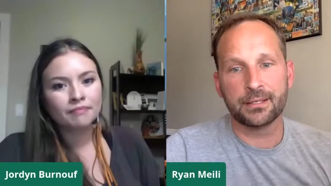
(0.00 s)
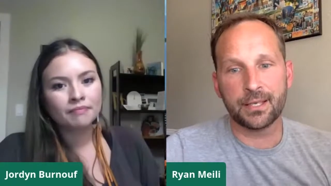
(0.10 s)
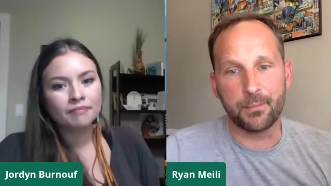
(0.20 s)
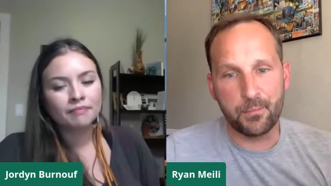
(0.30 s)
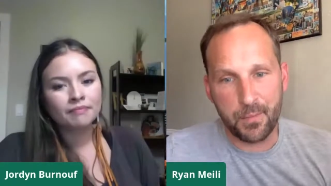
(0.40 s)

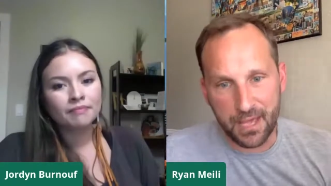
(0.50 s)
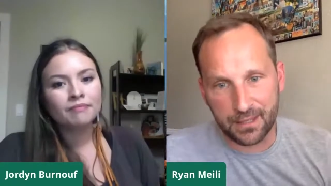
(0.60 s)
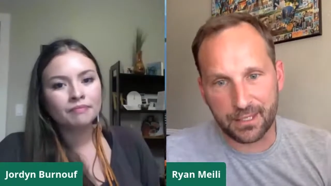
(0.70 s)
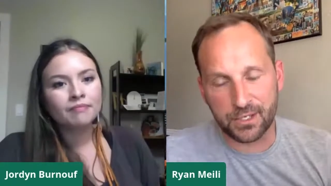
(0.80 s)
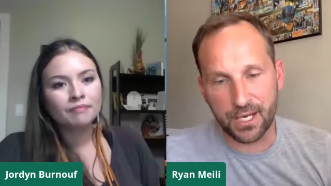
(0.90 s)
Speaker 1: to
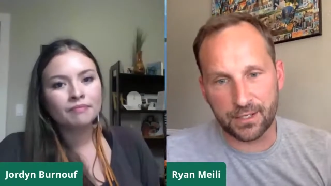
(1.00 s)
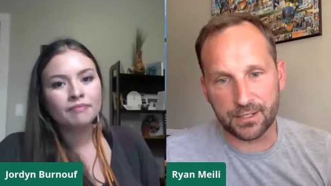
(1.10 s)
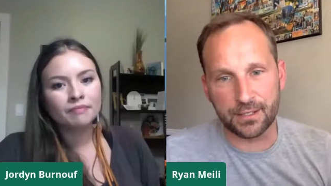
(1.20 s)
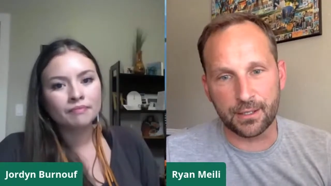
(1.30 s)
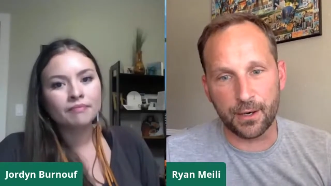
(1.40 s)
make the
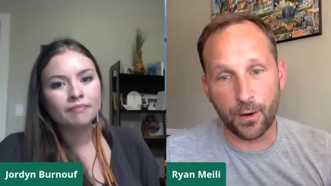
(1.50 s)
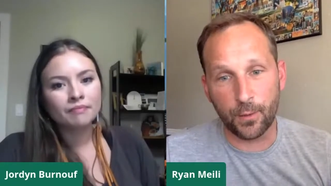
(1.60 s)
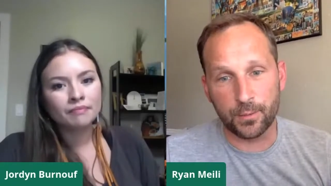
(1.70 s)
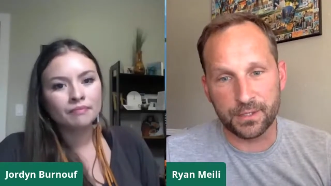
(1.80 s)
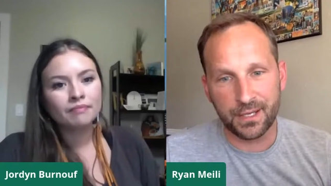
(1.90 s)
changes in their
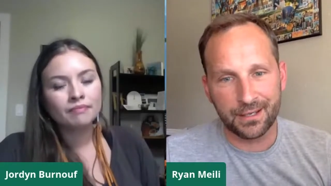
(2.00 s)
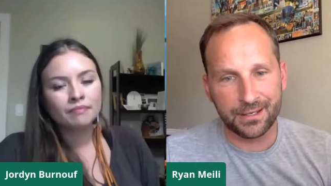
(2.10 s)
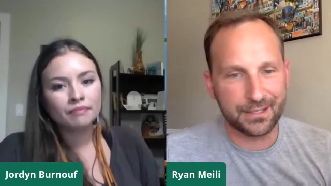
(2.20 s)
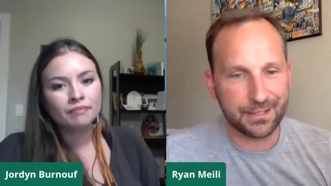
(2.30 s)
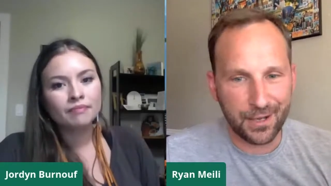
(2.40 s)
homes.
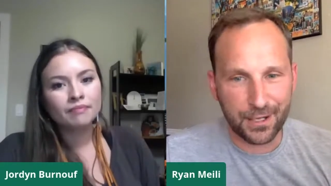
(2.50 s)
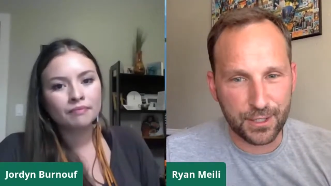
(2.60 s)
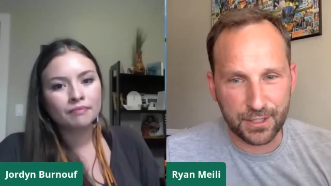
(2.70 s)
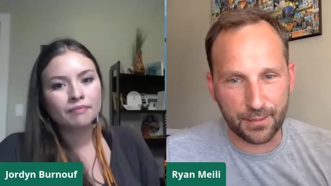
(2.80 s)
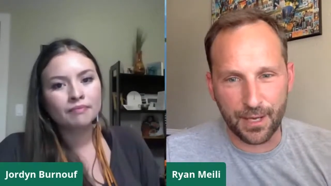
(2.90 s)
It's not
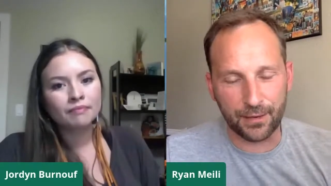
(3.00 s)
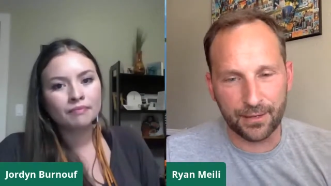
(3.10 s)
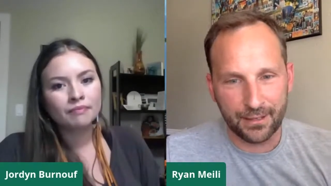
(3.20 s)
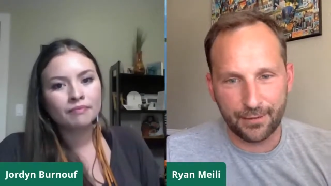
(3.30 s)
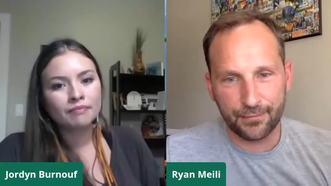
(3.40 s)
just
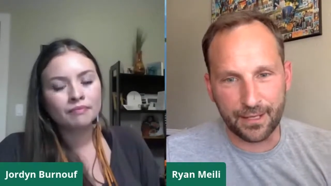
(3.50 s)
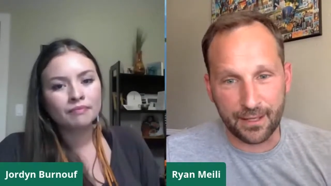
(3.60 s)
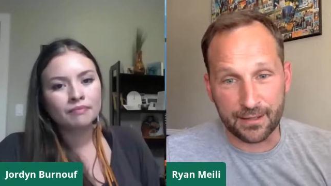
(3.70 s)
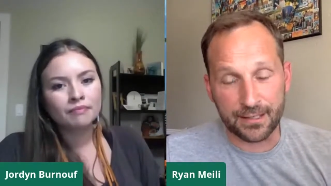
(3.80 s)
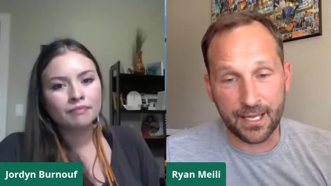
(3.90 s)
about
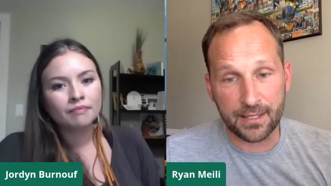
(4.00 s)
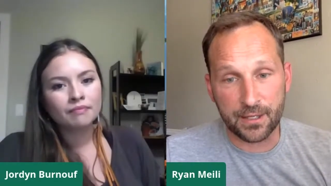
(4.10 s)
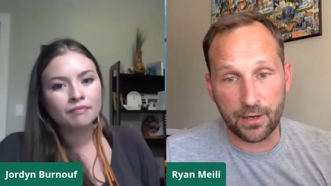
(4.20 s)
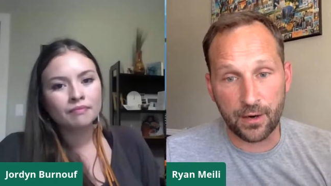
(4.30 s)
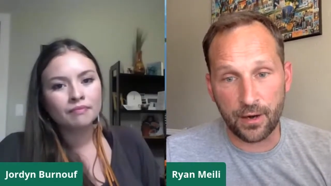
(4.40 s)
flicking the
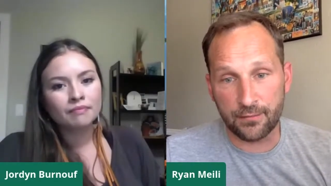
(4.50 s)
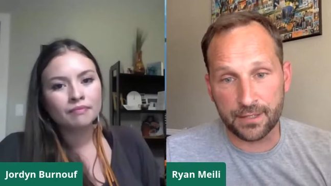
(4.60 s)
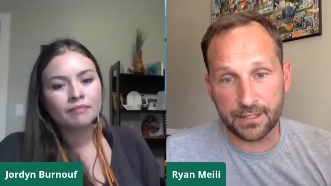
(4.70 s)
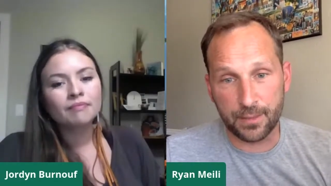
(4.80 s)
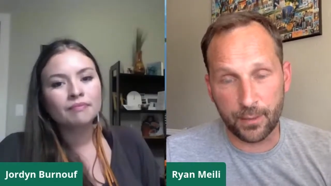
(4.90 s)
lights on or off.
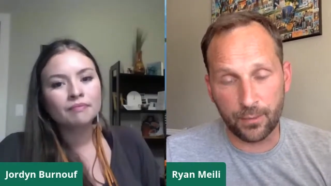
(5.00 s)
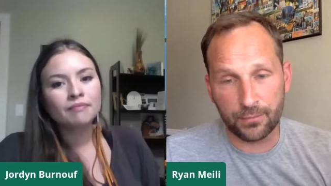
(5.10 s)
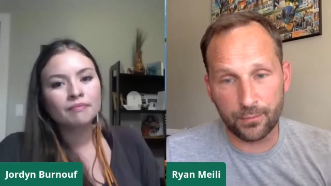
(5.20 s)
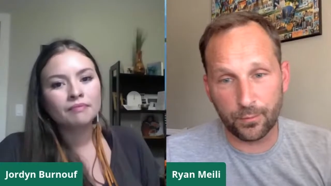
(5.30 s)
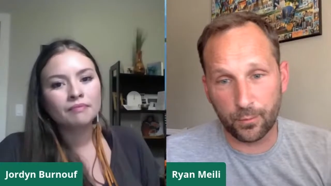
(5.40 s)
It's about
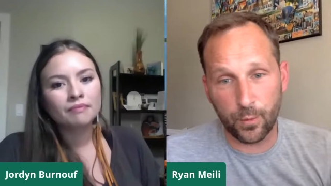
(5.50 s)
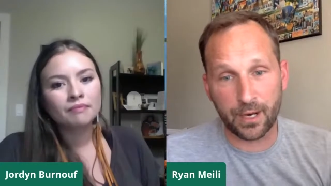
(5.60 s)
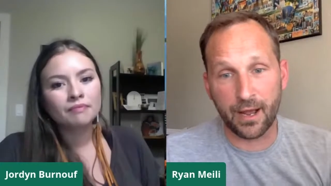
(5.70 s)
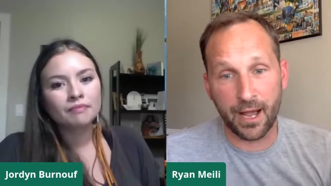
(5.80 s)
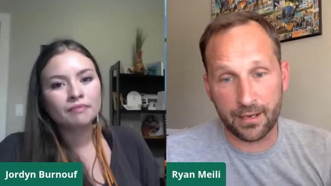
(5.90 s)

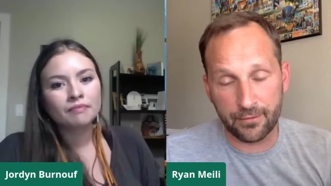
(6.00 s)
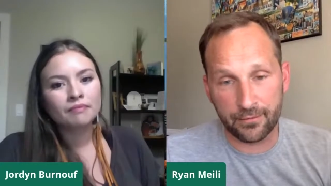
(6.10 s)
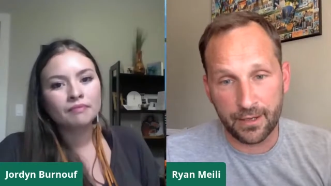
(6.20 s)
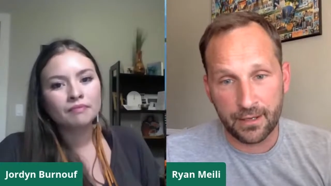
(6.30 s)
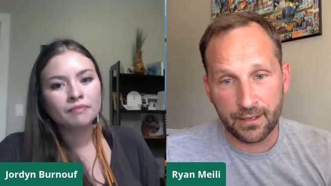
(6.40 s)
what kind
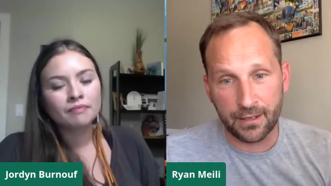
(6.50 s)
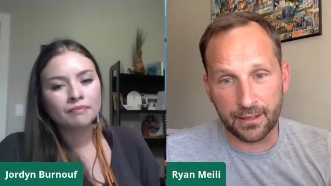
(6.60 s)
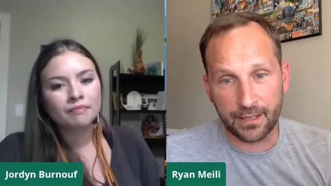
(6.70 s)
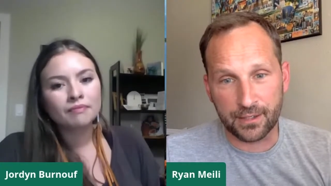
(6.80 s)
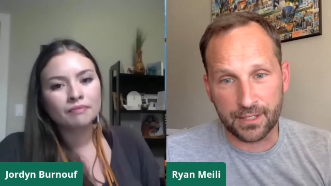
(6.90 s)
of
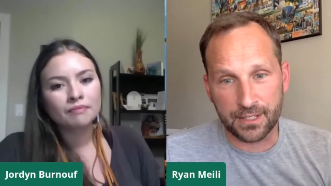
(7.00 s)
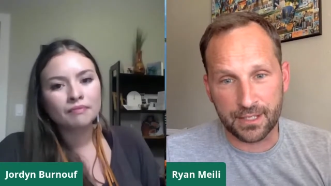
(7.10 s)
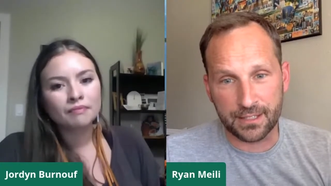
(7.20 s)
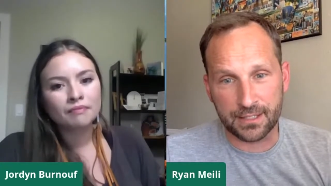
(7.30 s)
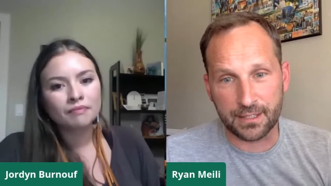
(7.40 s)

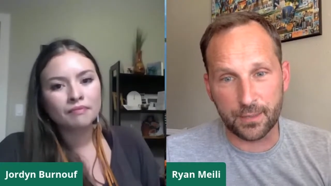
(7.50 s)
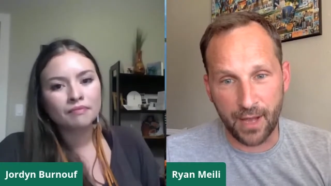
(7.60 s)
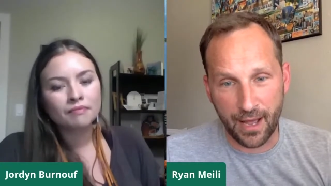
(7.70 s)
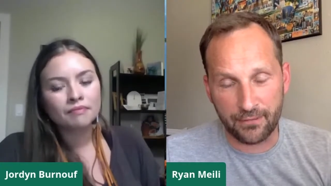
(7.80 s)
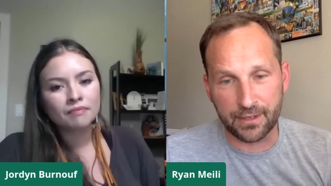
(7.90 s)
electricity system you
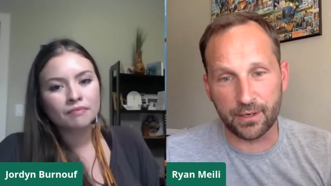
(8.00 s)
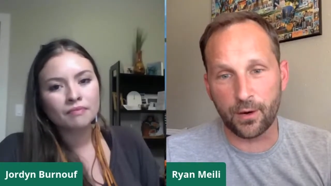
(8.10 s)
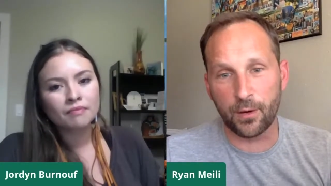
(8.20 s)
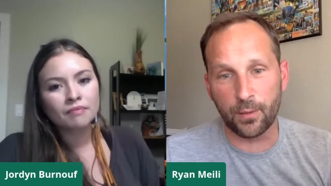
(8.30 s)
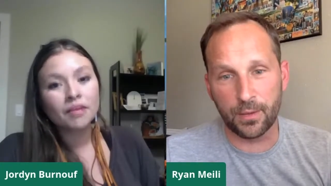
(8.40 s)
have in your
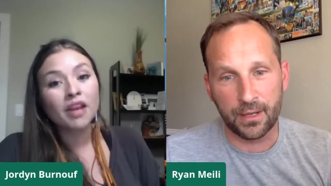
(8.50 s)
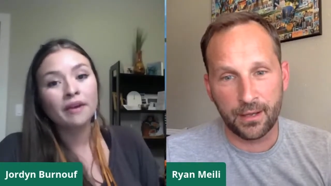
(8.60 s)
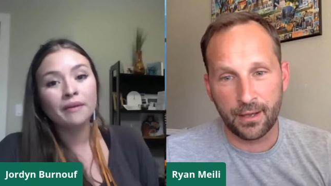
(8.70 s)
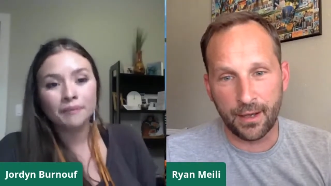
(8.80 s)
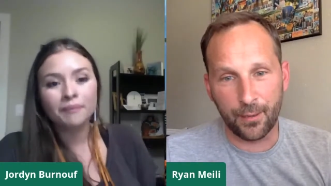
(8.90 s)
home,
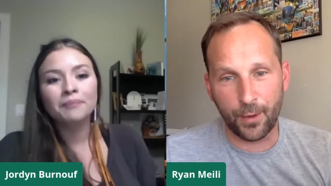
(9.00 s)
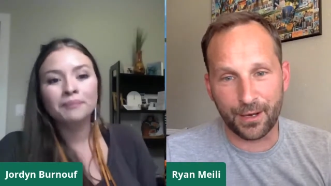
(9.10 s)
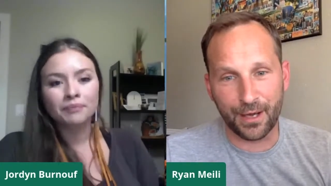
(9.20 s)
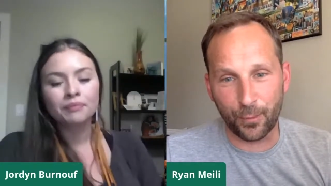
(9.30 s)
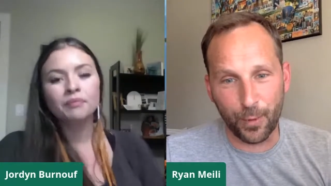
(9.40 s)
uh,
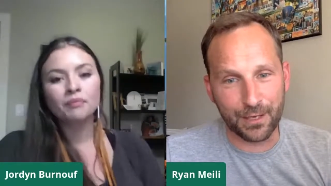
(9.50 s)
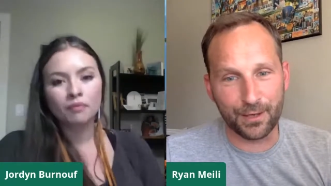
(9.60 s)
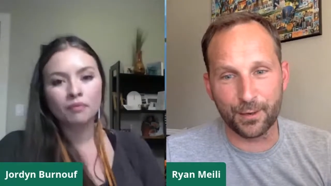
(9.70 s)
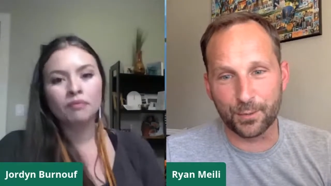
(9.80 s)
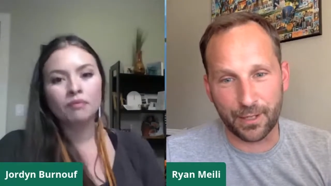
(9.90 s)
what kind of
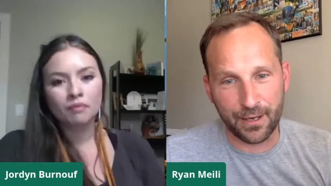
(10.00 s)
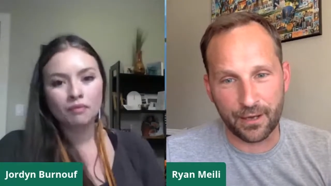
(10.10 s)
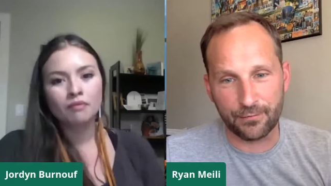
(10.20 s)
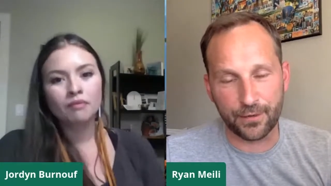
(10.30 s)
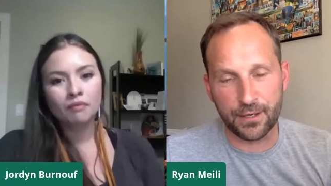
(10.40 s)
windows, what
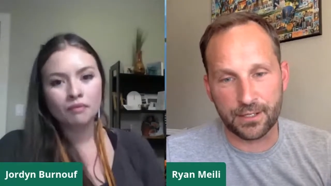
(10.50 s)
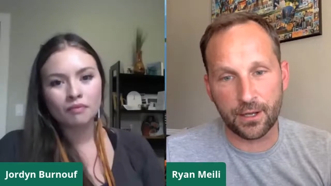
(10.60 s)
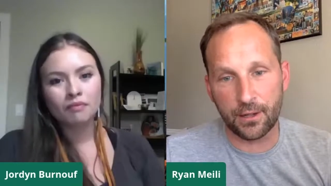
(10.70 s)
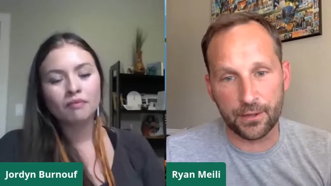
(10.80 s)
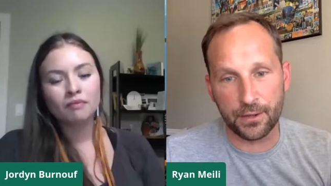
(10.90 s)
kind of furnace,
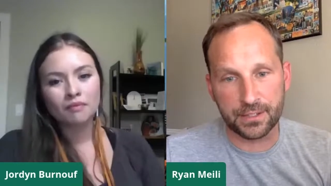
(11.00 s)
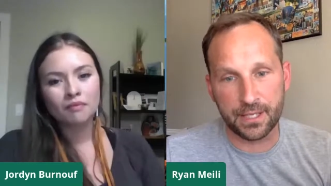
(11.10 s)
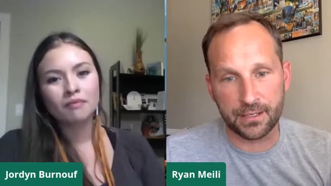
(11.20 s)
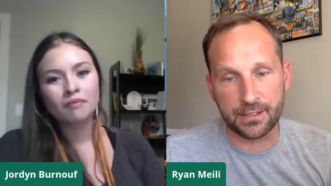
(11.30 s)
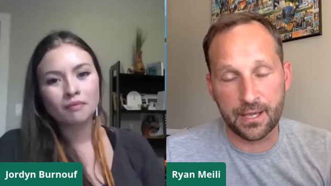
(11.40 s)
all of those
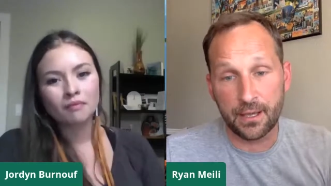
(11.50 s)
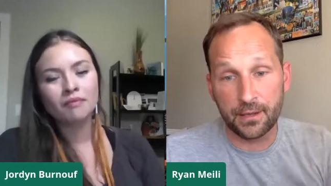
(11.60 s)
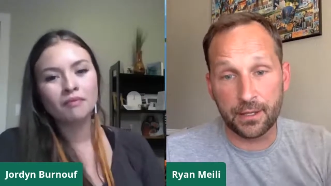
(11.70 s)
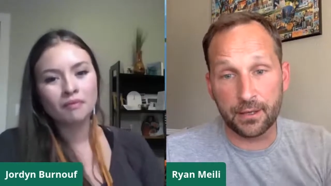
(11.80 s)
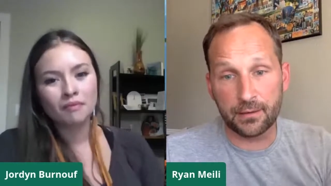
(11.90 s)
things
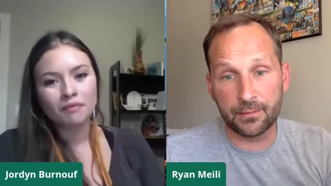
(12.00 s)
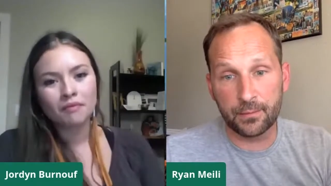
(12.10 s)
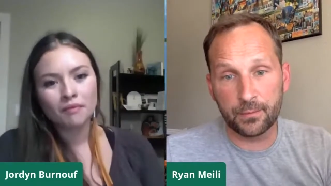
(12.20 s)
that